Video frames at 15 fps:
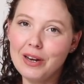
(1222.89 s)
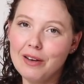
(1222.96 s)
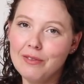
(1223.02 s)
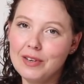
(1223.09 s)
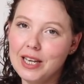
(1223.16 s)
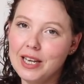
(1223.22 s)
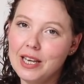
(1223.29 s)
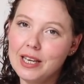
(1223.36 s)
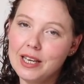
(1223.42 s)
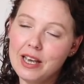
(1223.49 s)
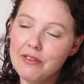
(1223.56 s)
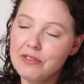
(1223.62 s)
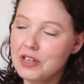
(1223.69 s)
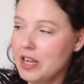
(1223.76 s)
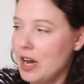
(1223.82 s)
a lovely
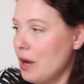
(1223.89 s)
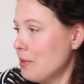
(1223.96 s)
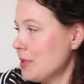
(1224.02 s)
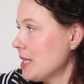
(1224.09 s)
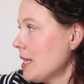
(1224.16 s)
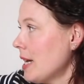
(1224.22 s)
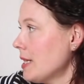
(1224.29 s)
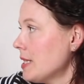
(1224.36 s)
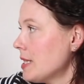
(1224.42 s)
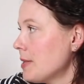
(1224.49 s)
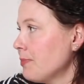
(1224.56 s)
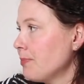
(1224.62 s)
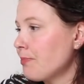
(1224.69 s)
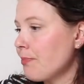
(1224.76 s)
gift that I was sent